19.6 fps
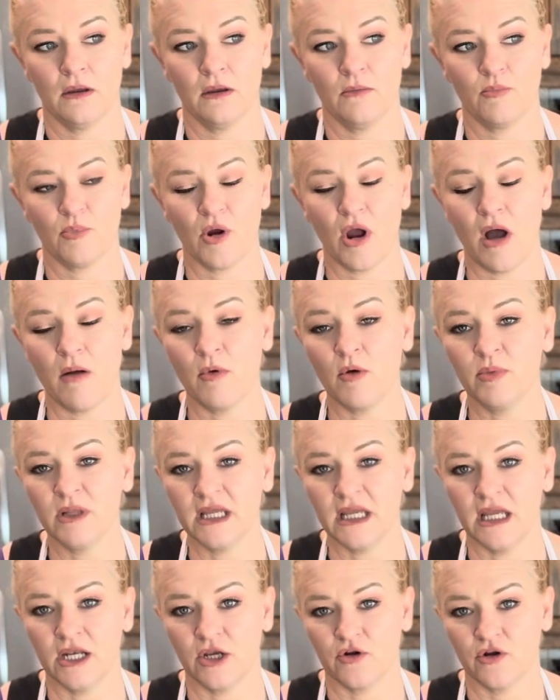
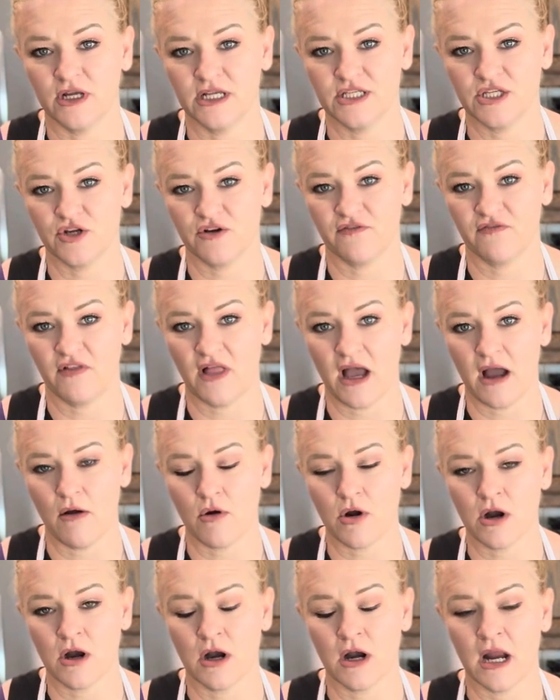probably increase your
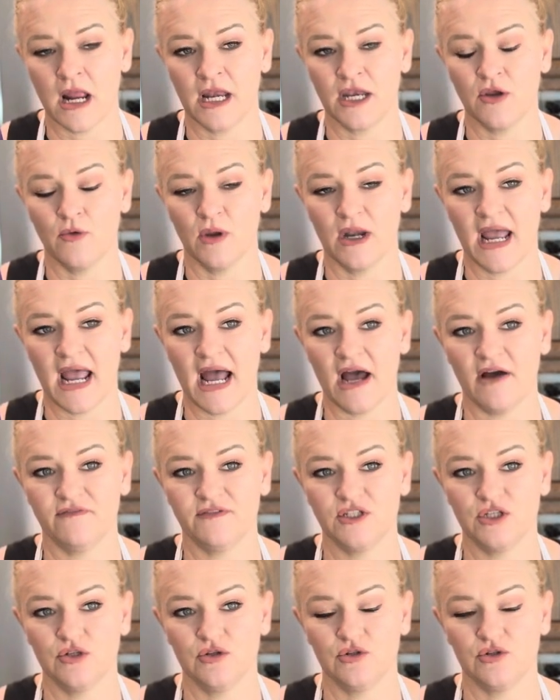flour, and you would have
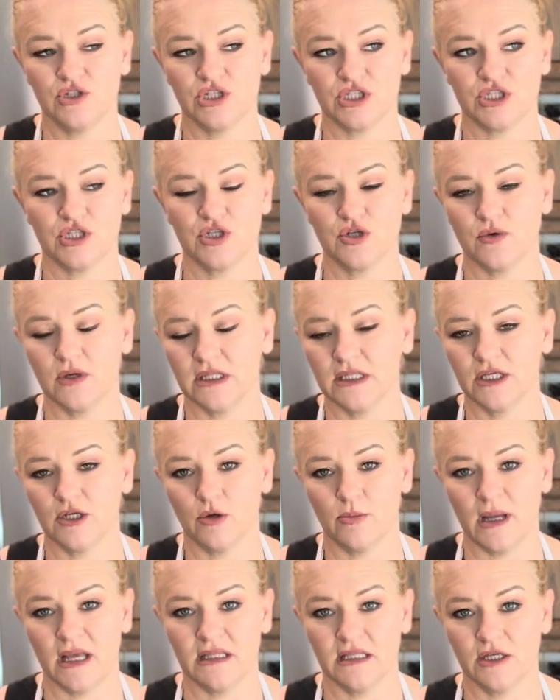to just do it little
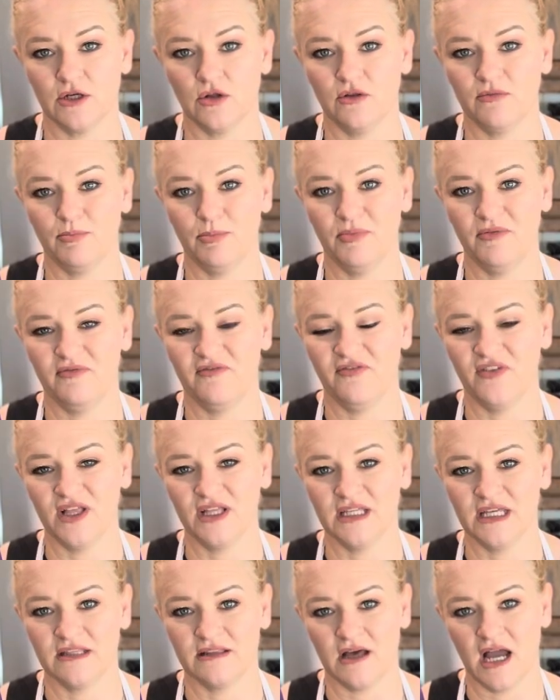by little,
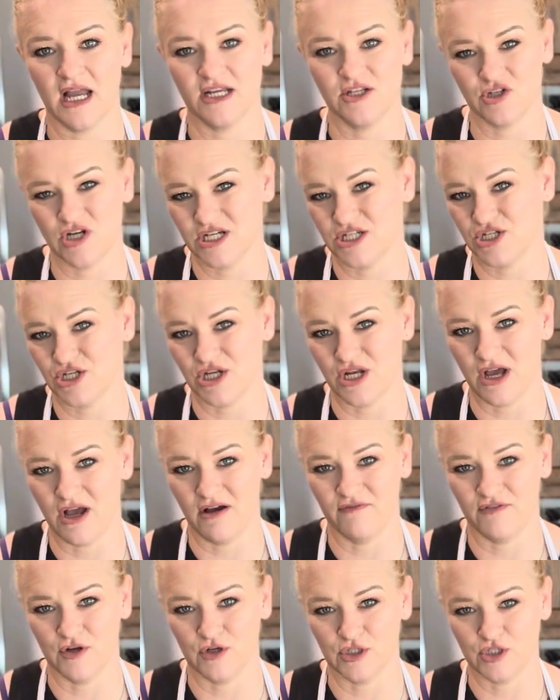feeling the hydration
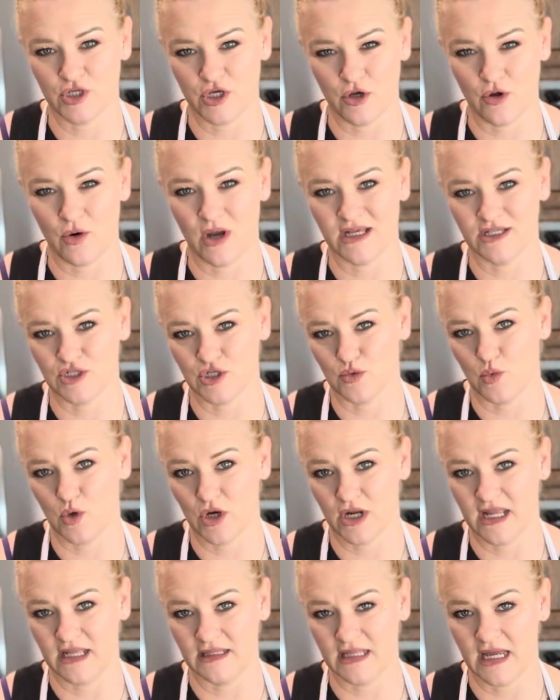of your dough as you're
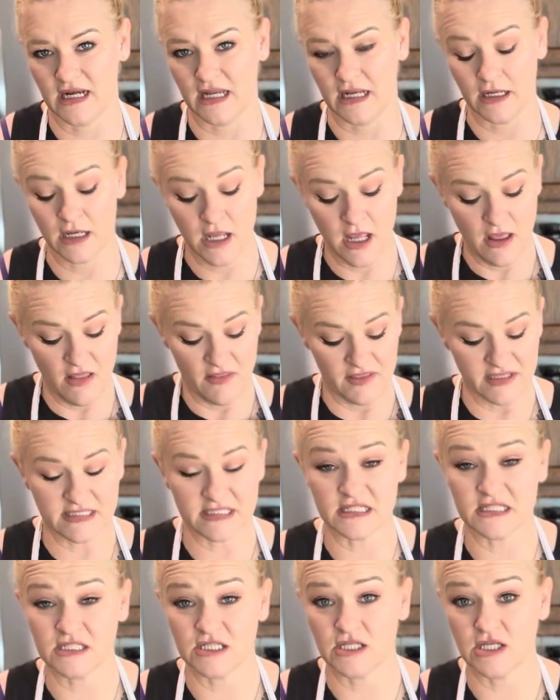working that in. This
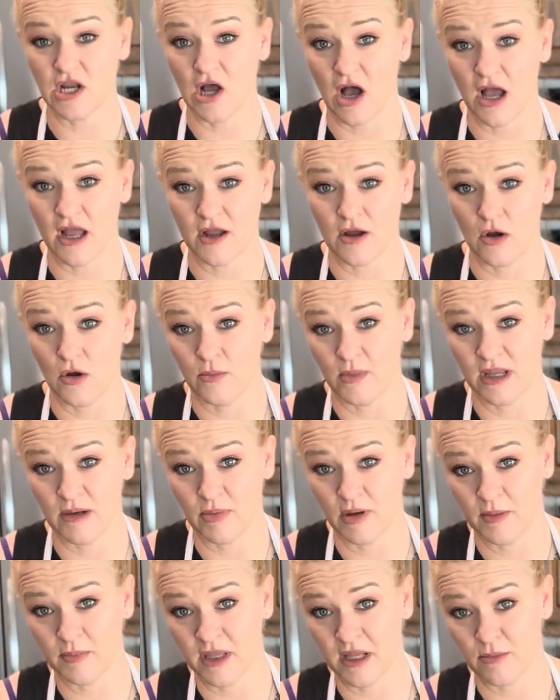is not homemade
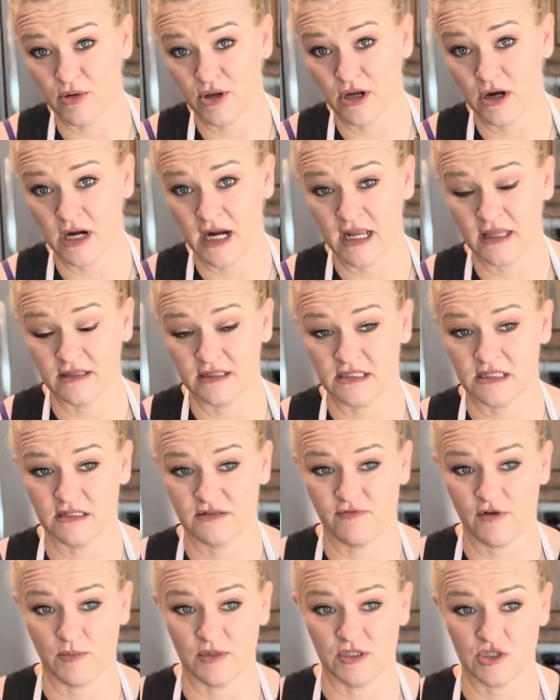pumpkin puree. This is
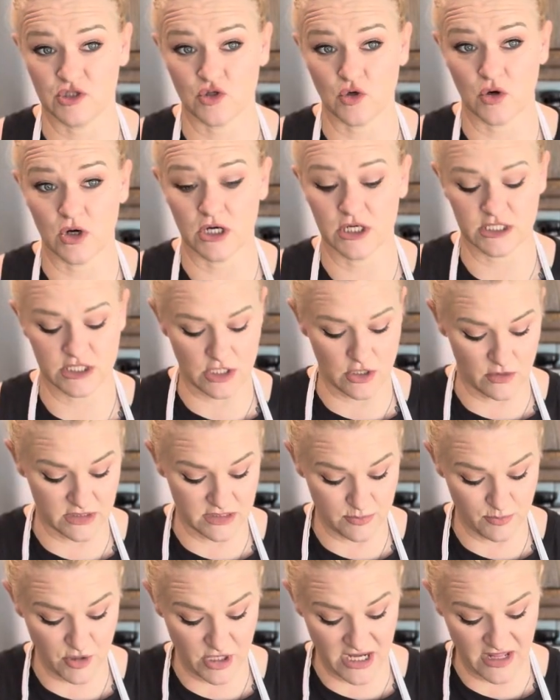from the store, so
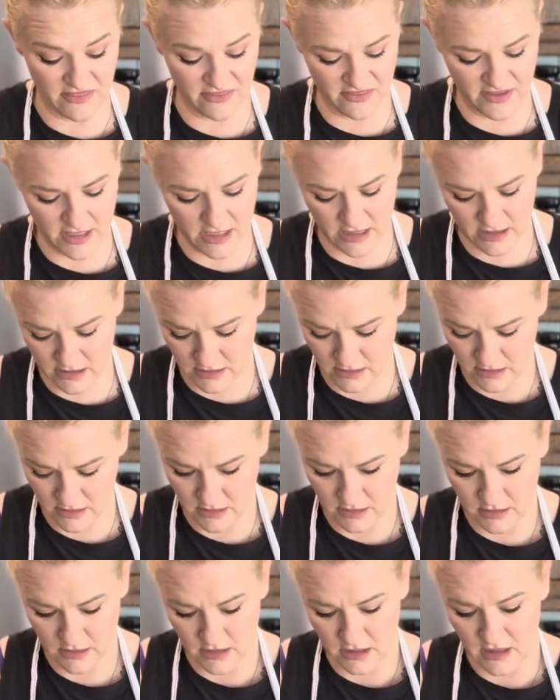it's pretty thick
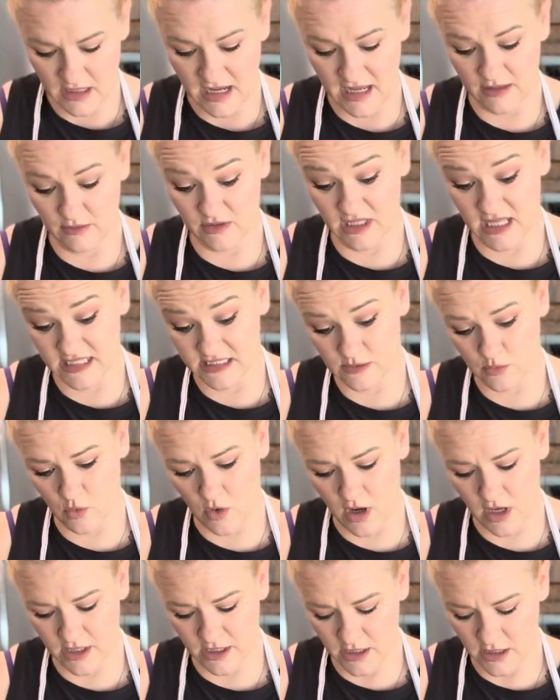and less
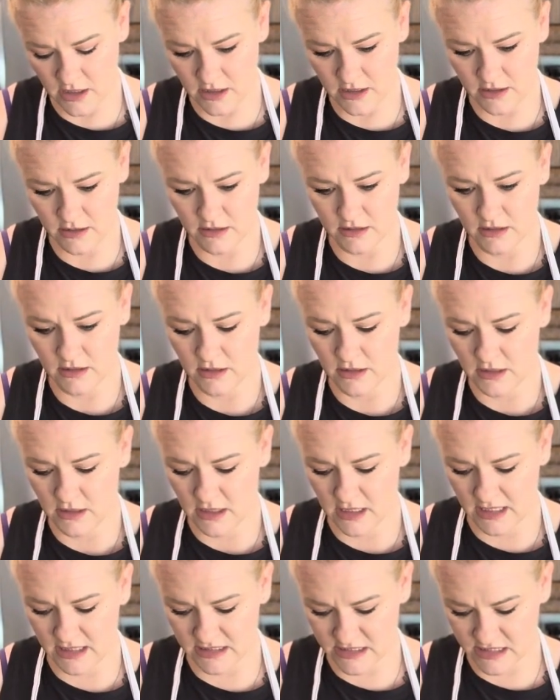water.
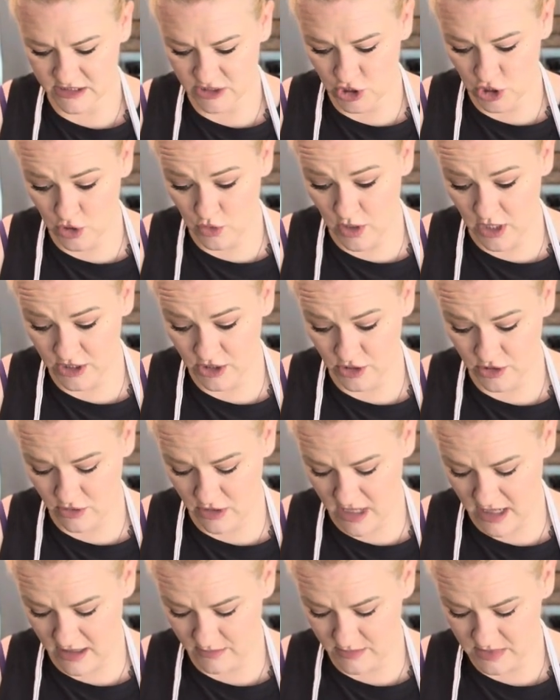And it's 200
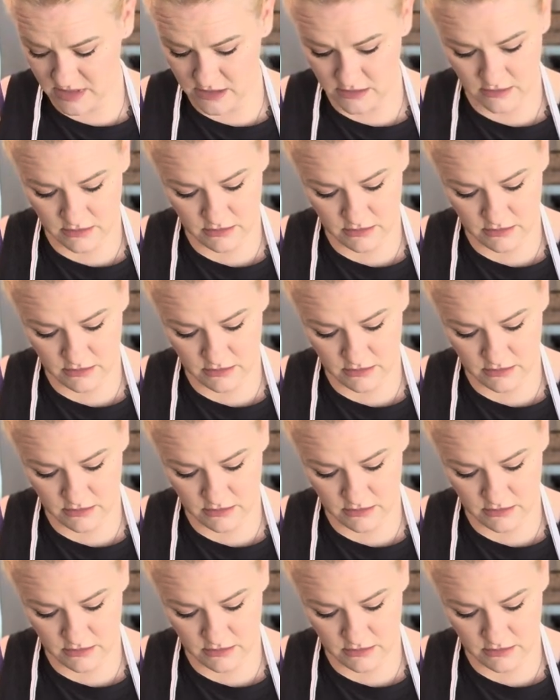grams.